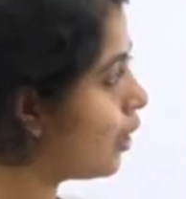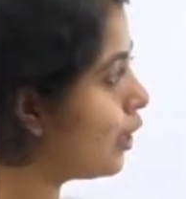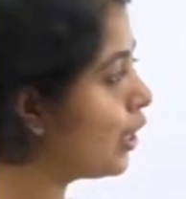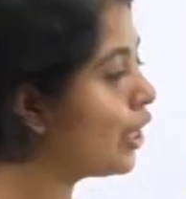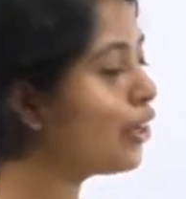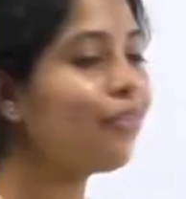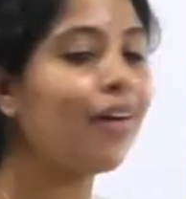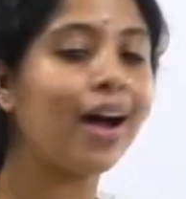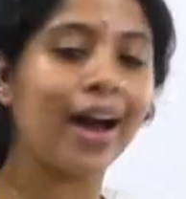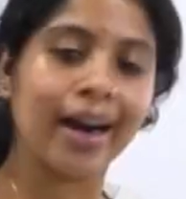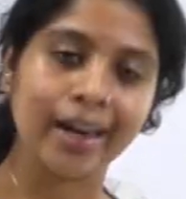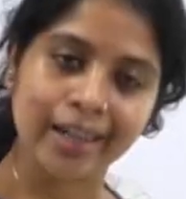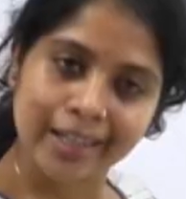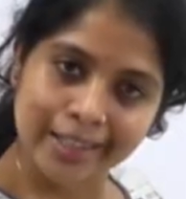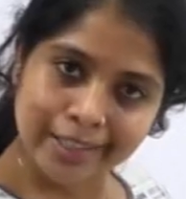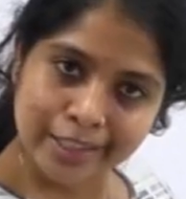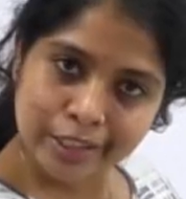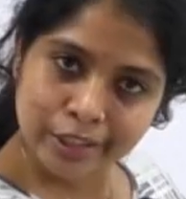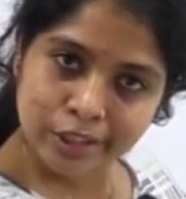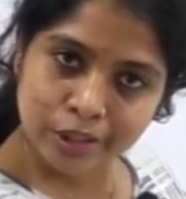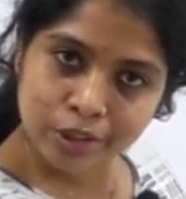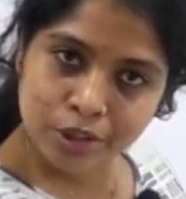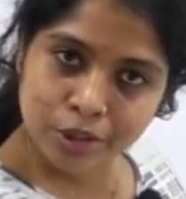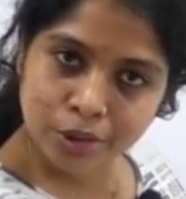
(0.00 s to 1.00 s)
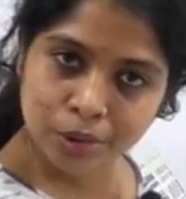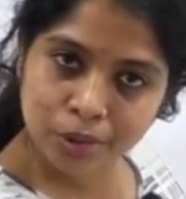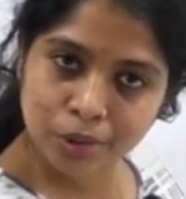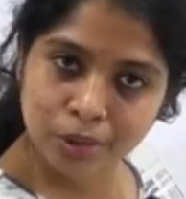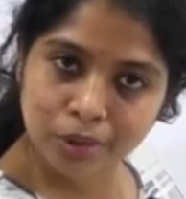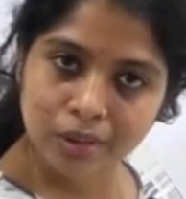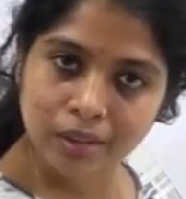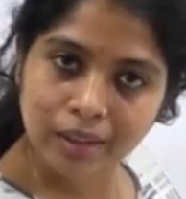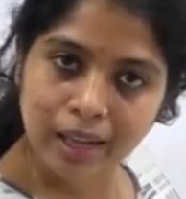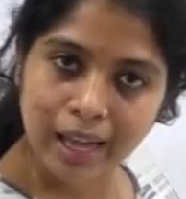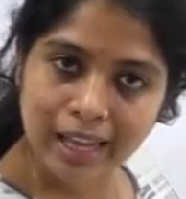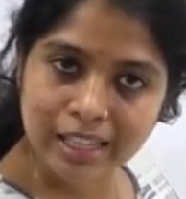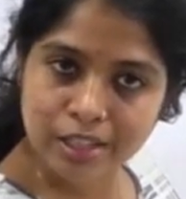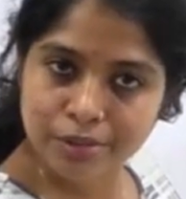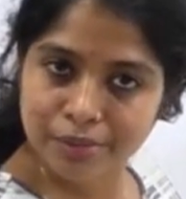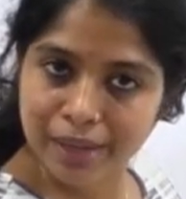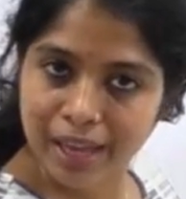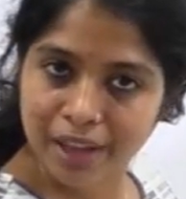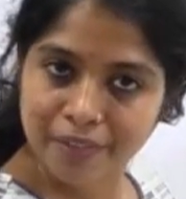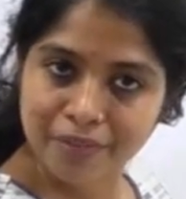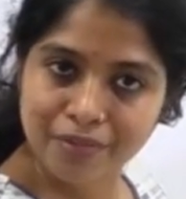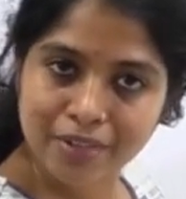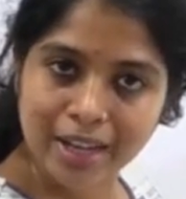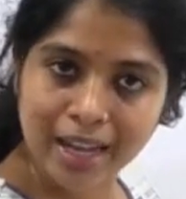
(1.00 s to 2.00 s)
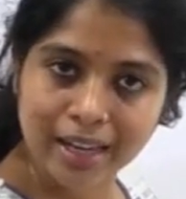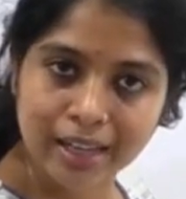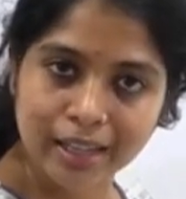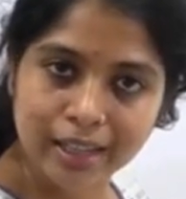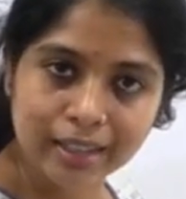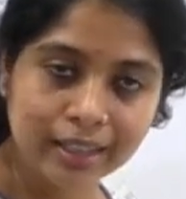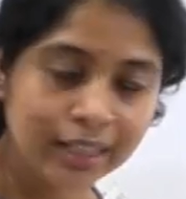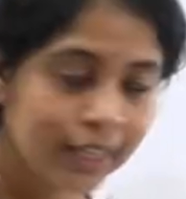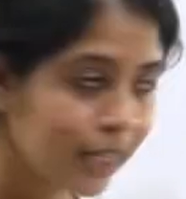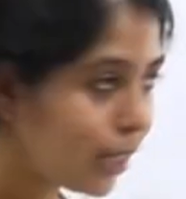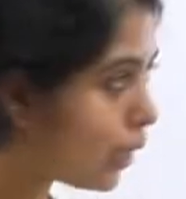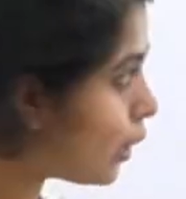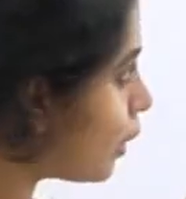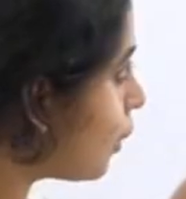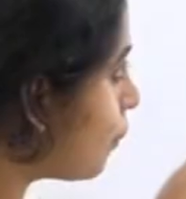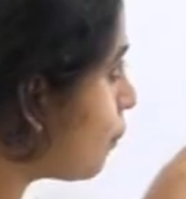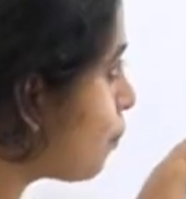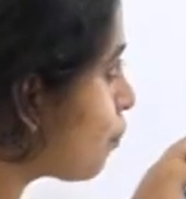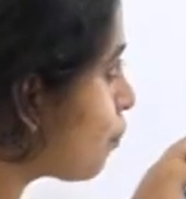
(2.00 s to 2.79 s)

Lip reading: Divide it into two, as we have done earlier.